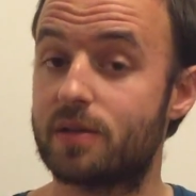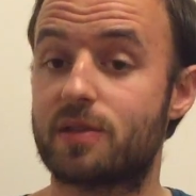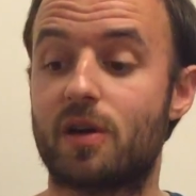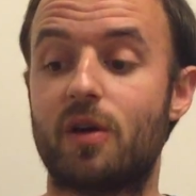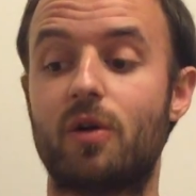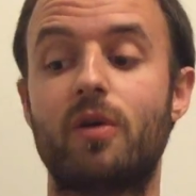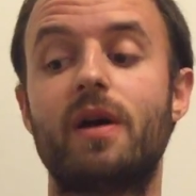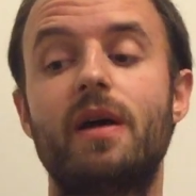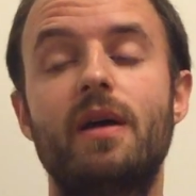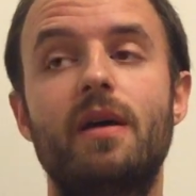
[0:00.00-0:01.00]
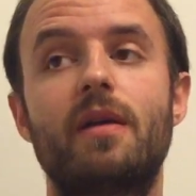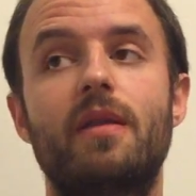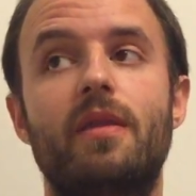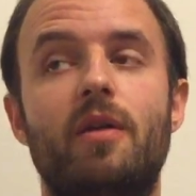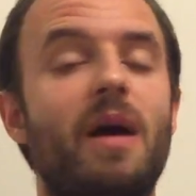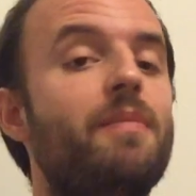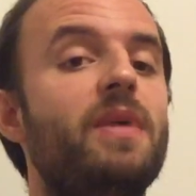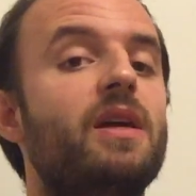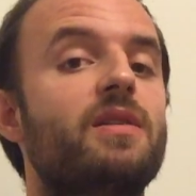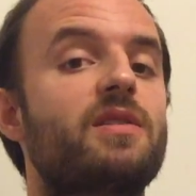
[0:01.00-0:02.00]
So there
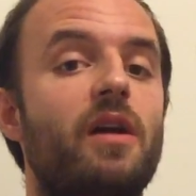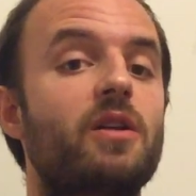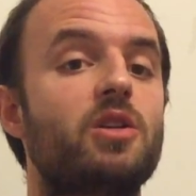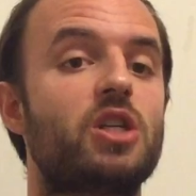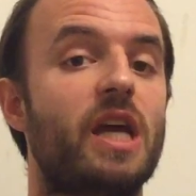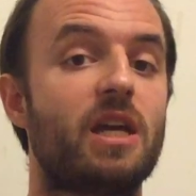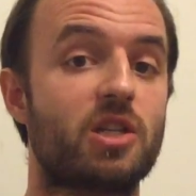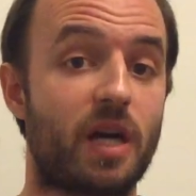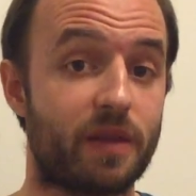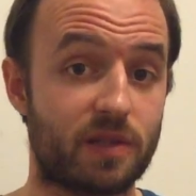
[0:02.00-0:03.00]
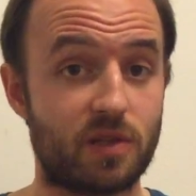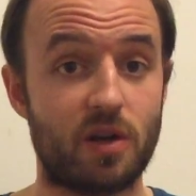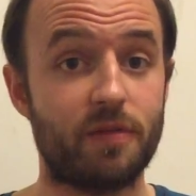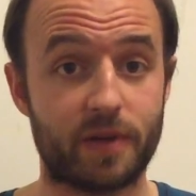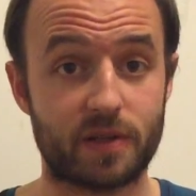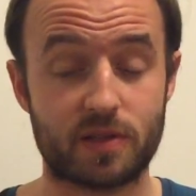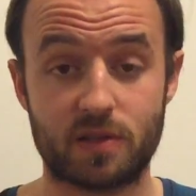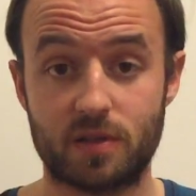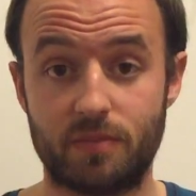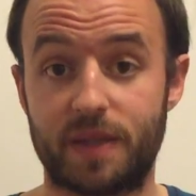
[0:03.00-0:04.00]
might be a sudden change on the
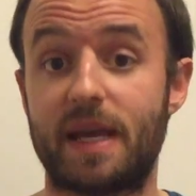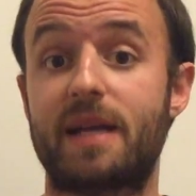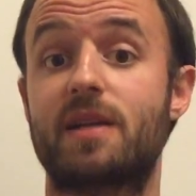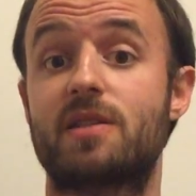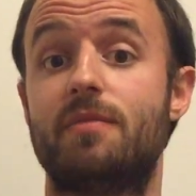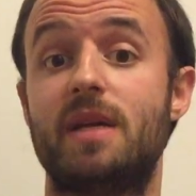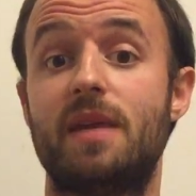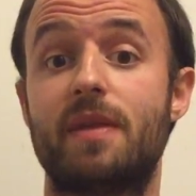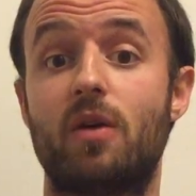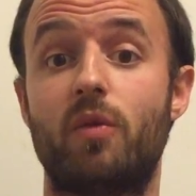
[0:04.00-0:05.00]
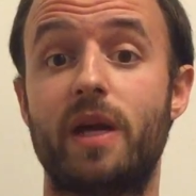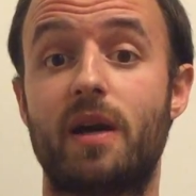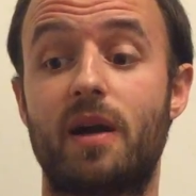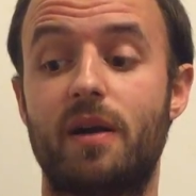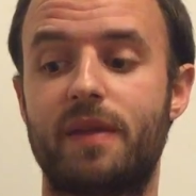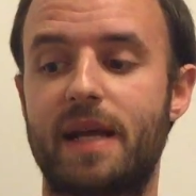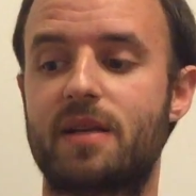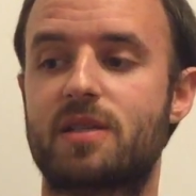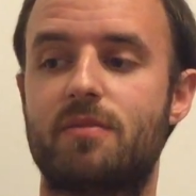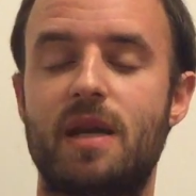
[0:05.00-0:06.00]
surface, but that doesn't mean that
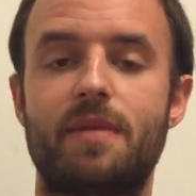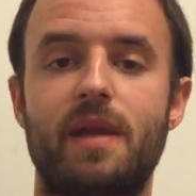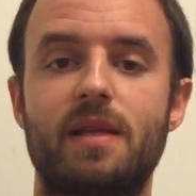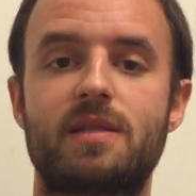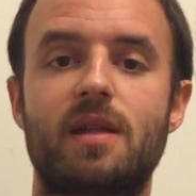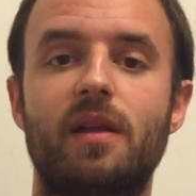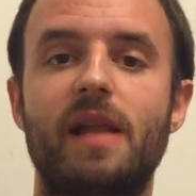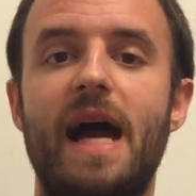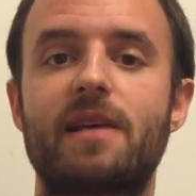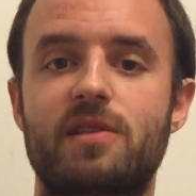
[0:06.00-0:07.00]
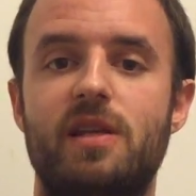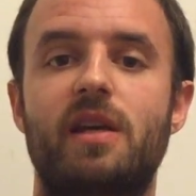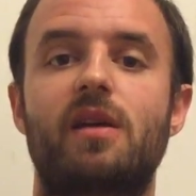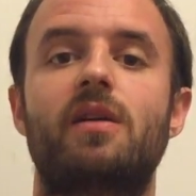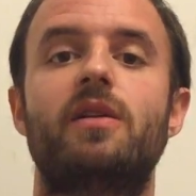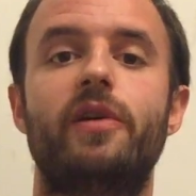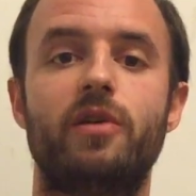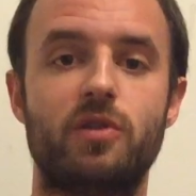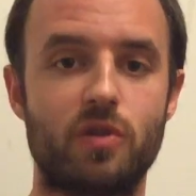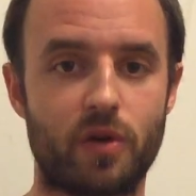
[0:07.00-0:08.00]
it's the lasting,
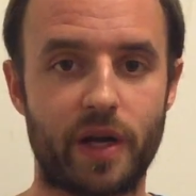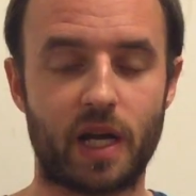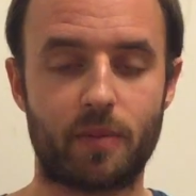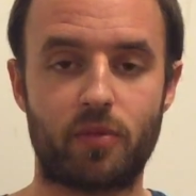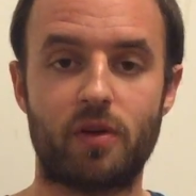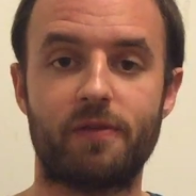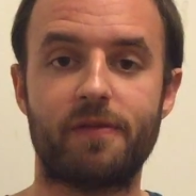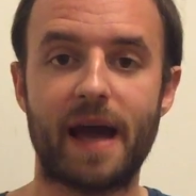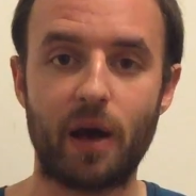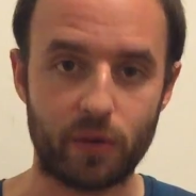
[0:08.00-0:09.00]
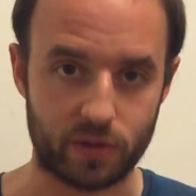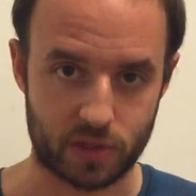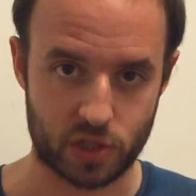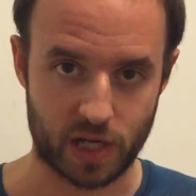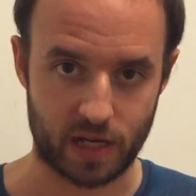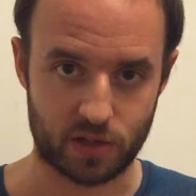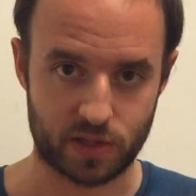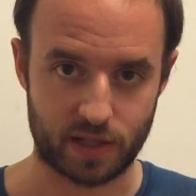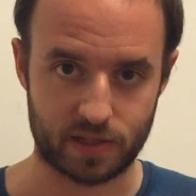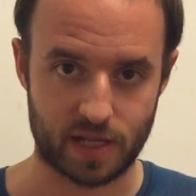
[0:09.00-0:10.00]
enduring, profound
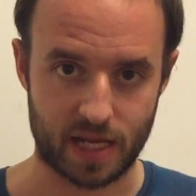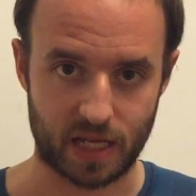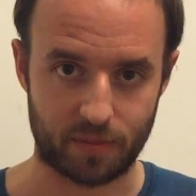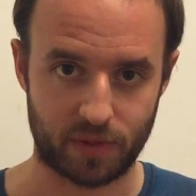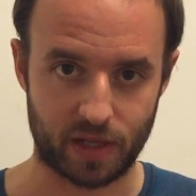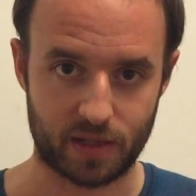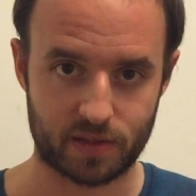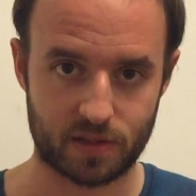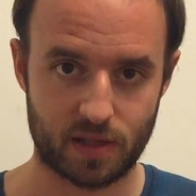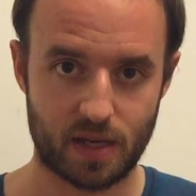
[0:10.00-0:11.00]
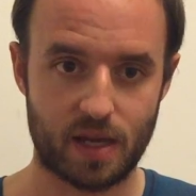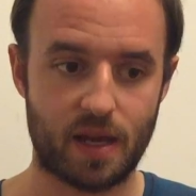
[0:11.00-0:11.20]
change that's taking place.